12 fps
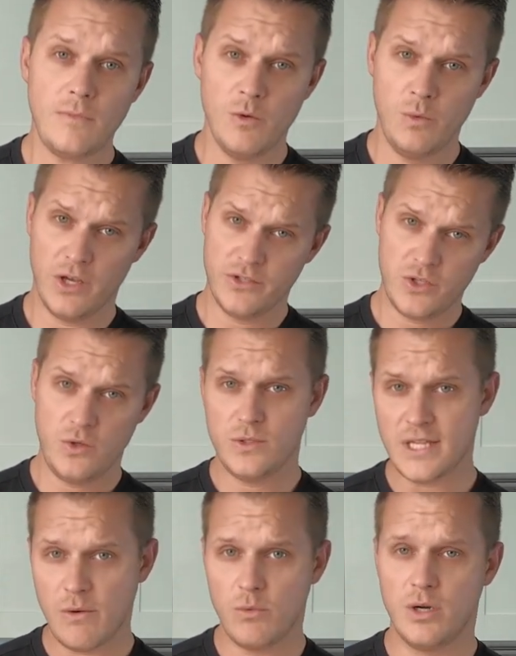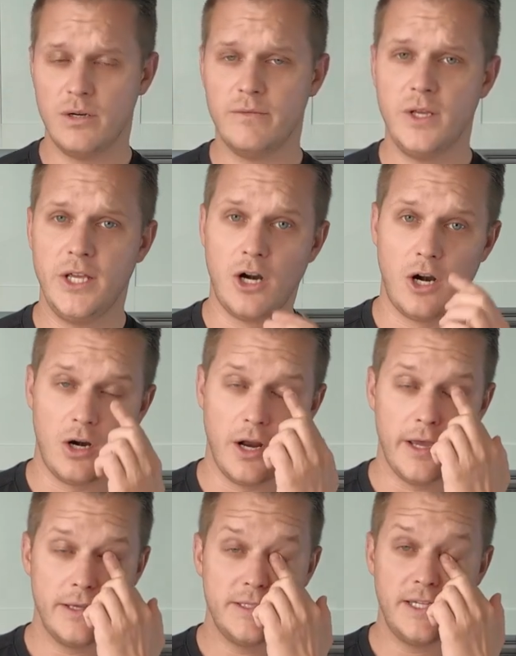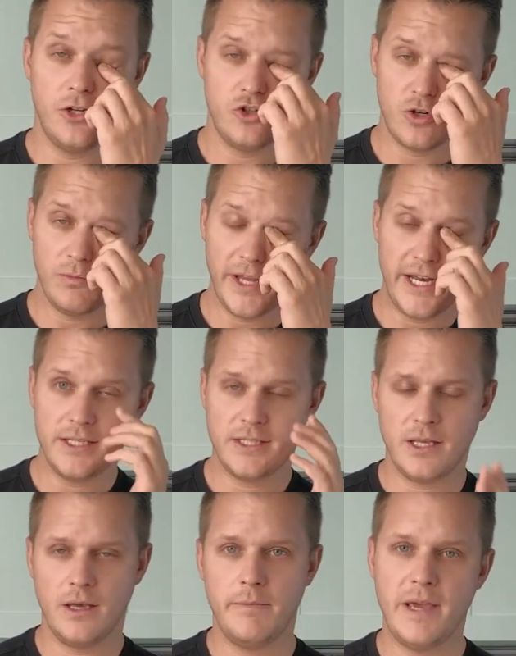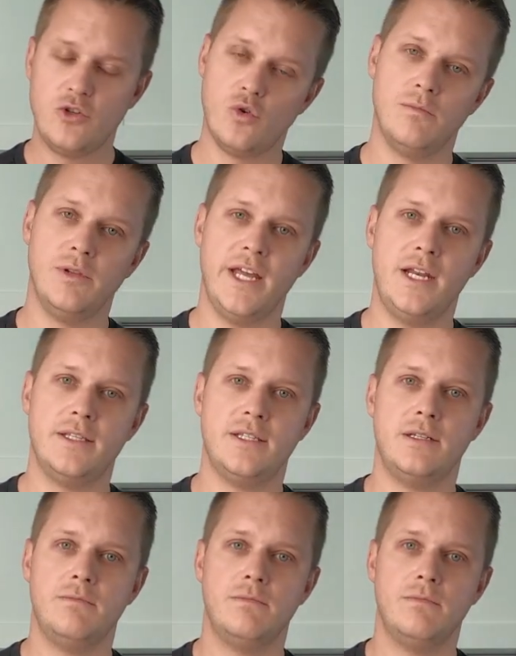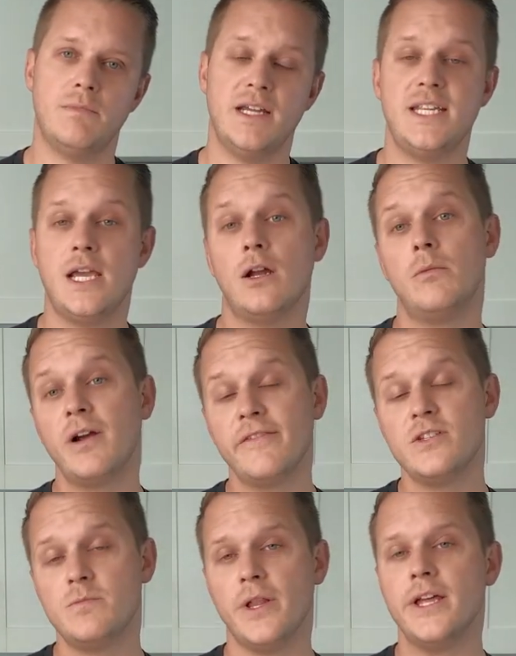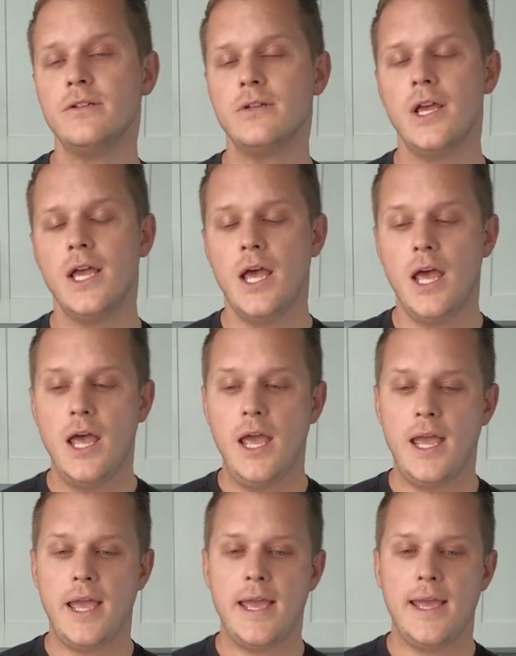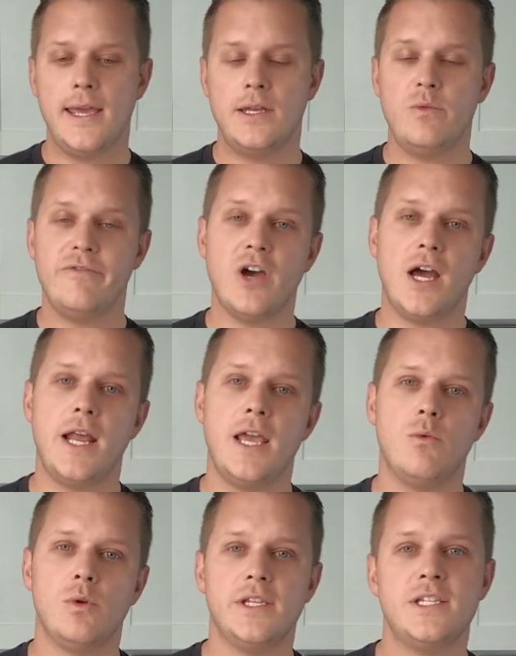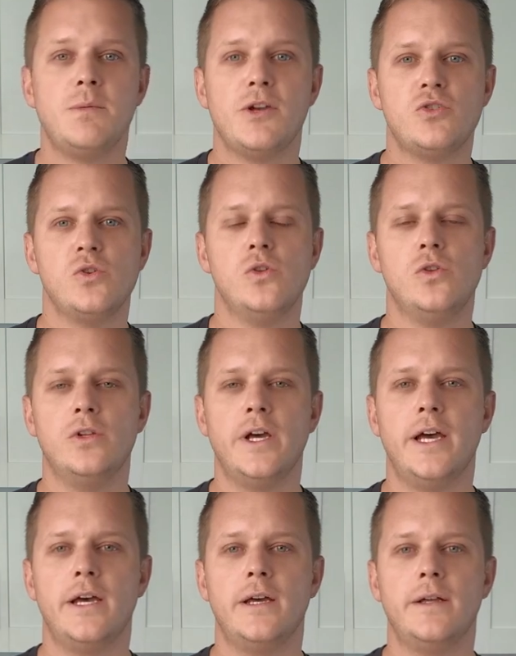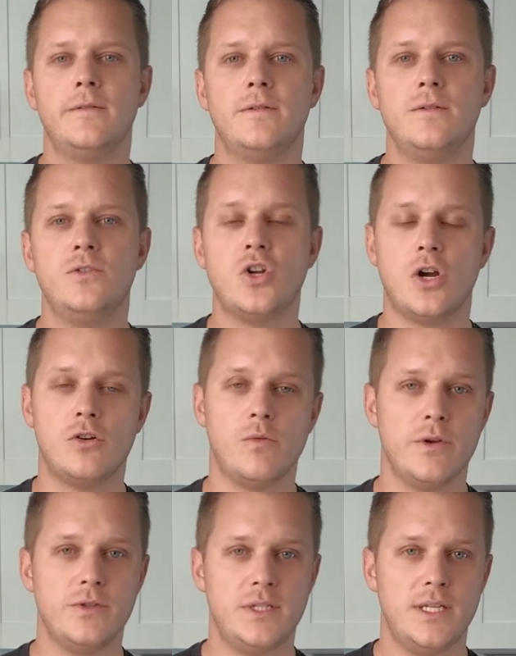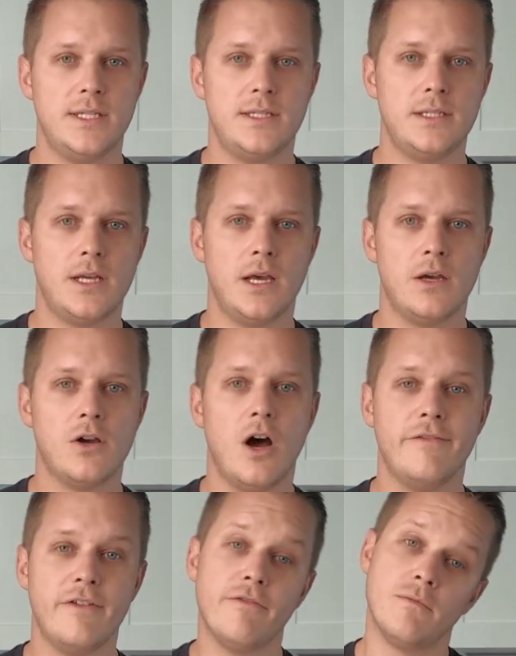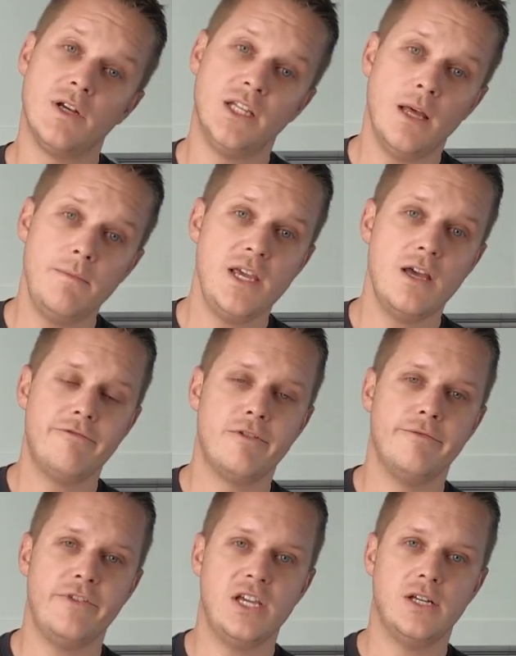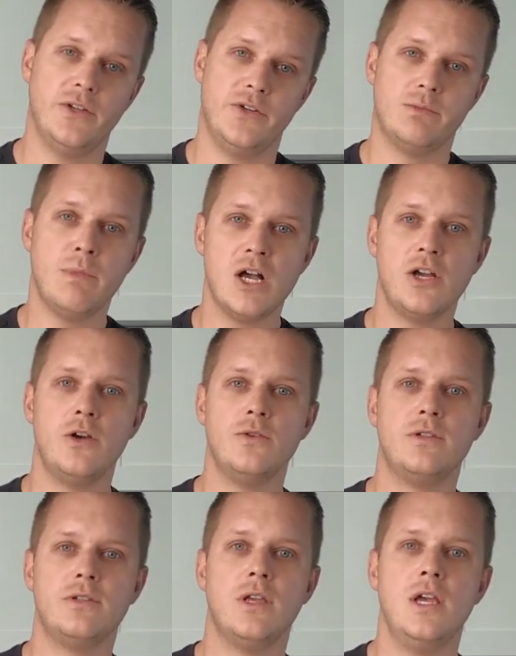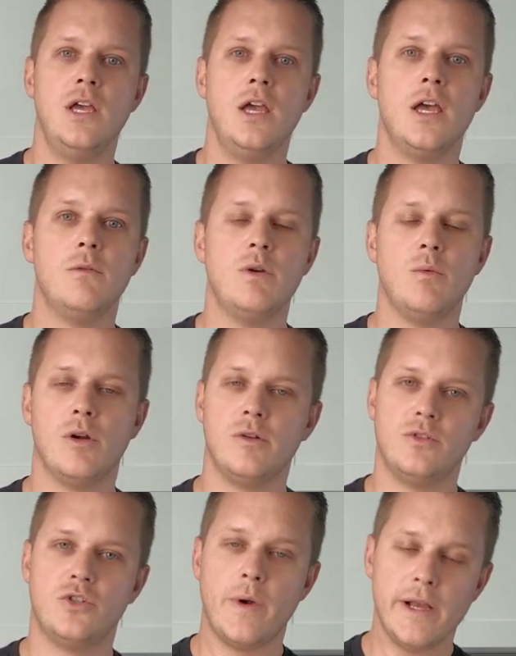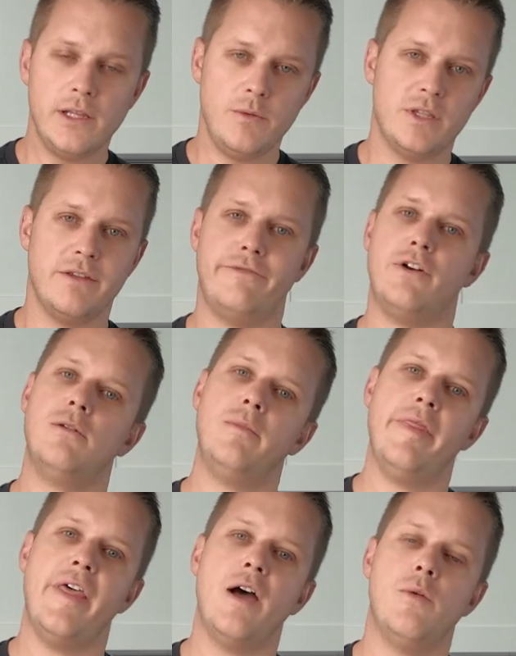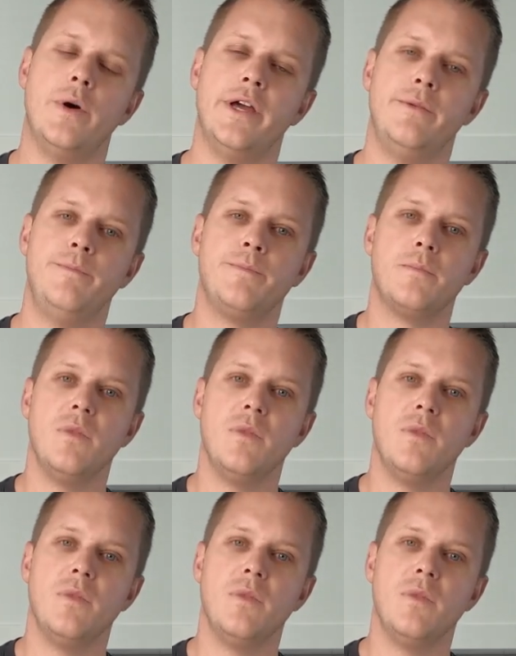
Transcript: We also use that one in our signature blend. It's the Bayshore blend. It's my take on a breakfast blend. And we've got a really special dark roasted coffee from Colombia, from Finca Los Mangos. And we work directly with the farm on that one.